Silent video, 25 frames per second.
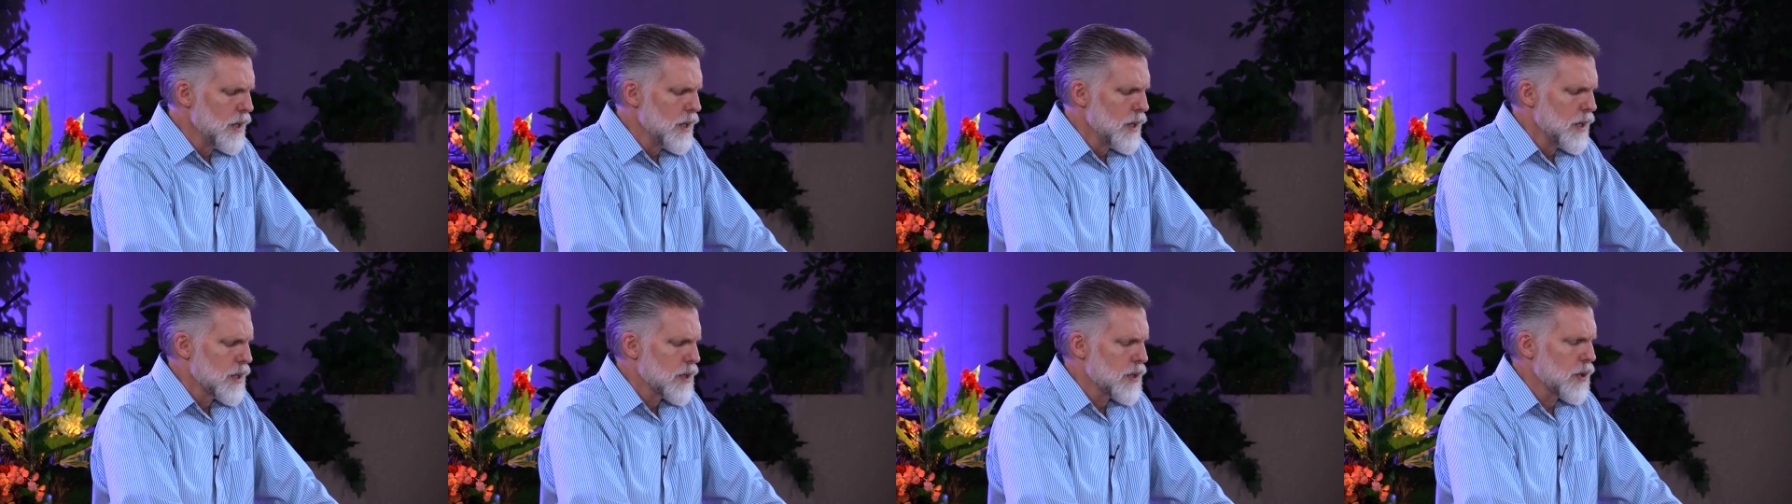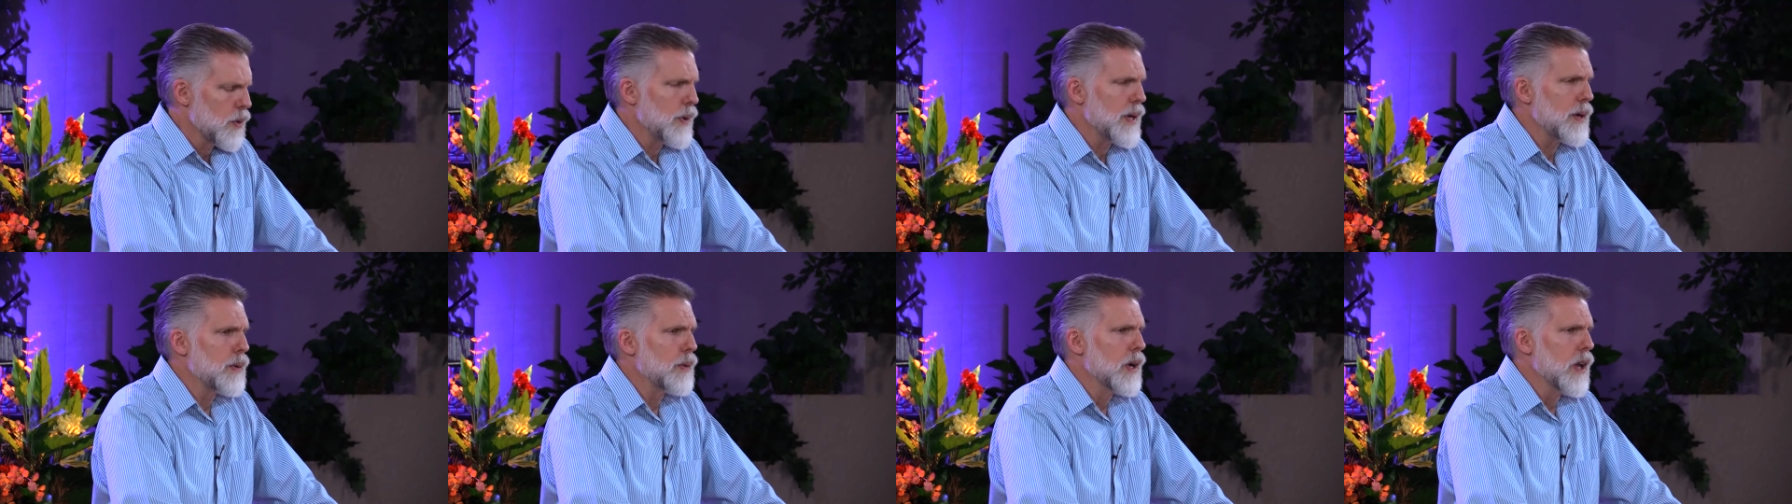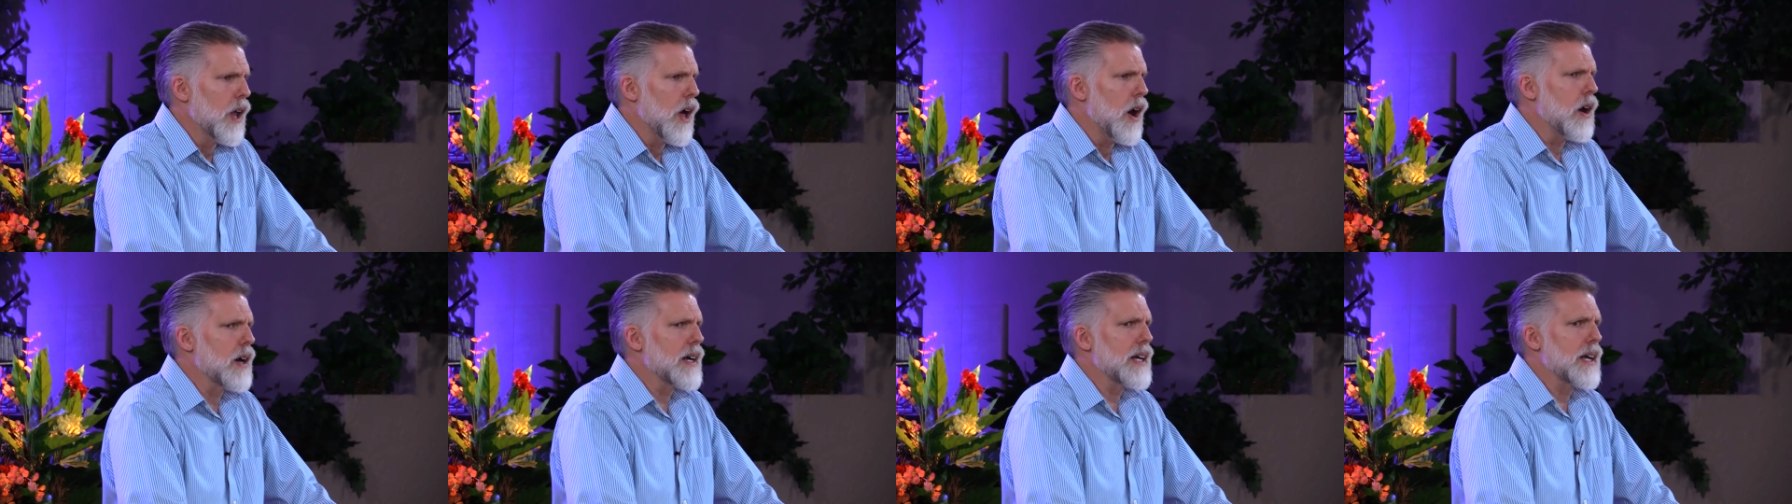So we will
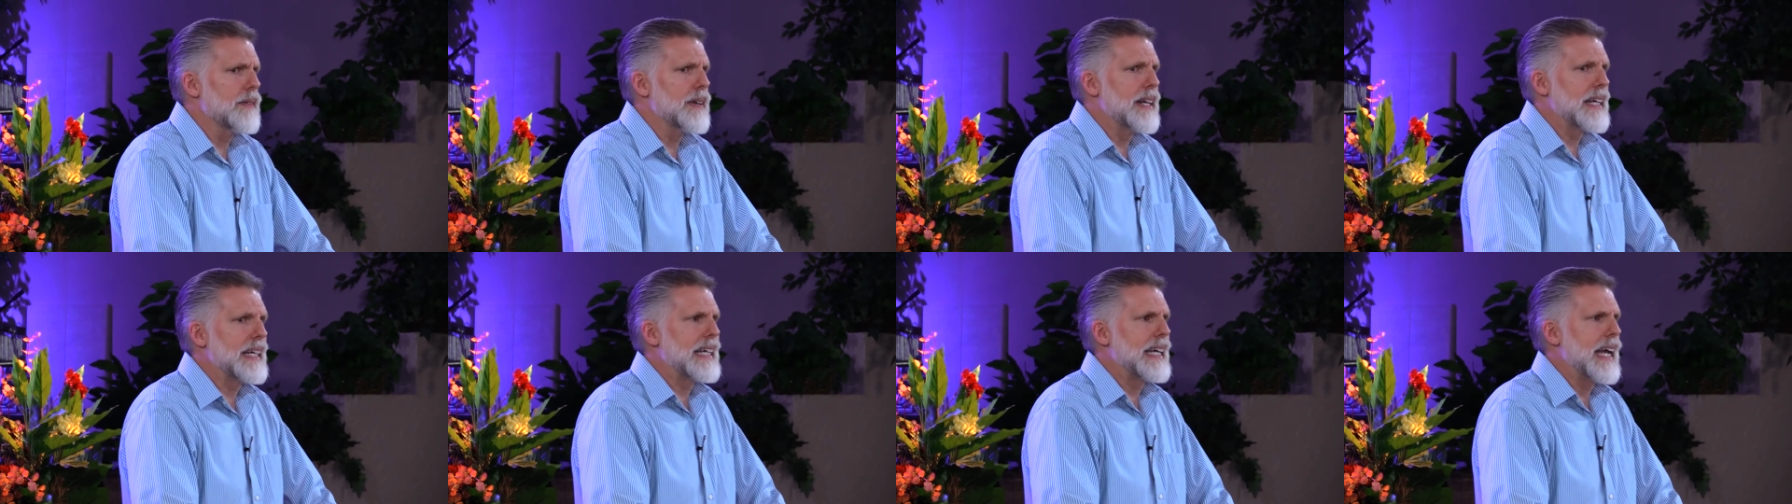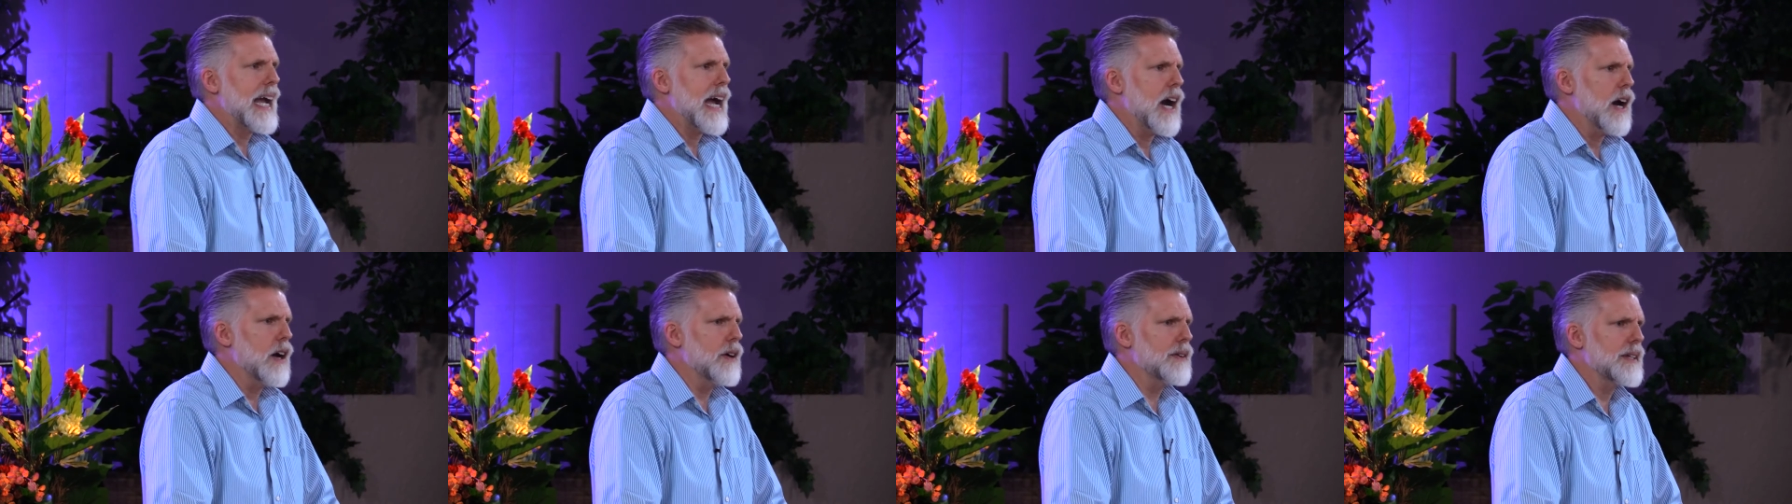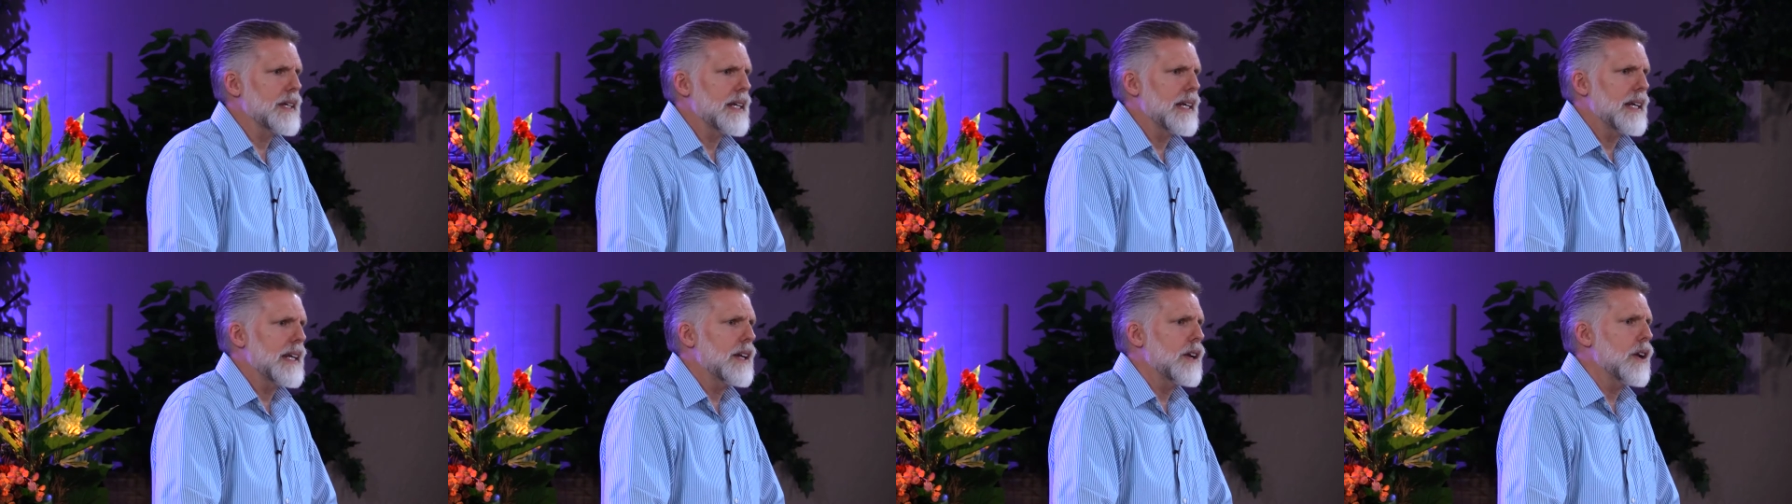all give an account,
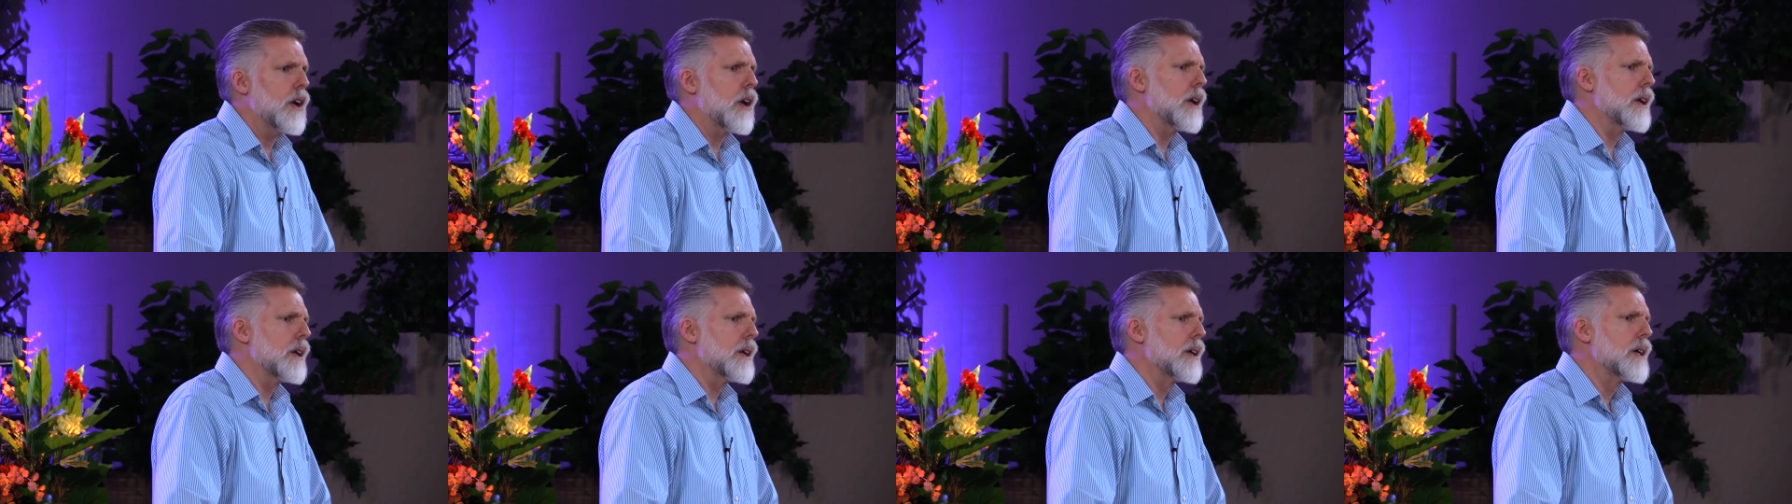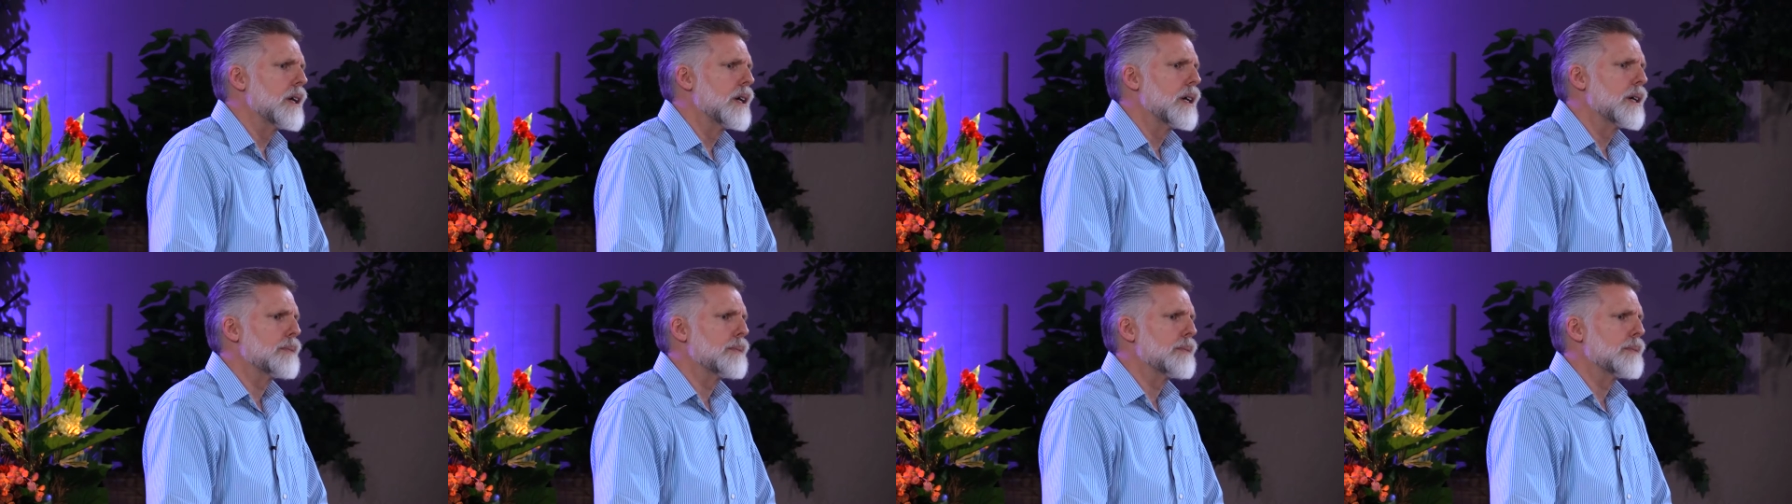and in our